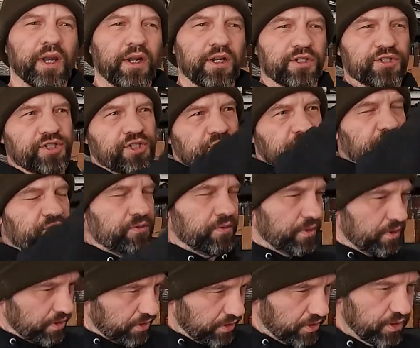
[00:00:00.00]
and it's just
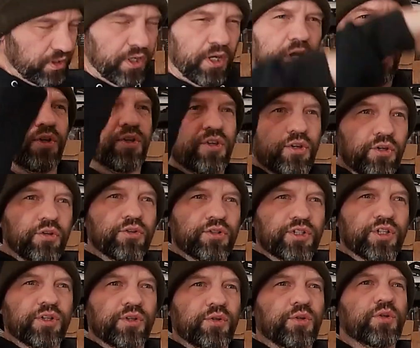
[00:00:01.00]
a
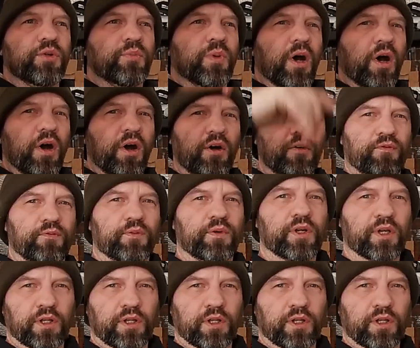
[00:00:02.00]
U-tube of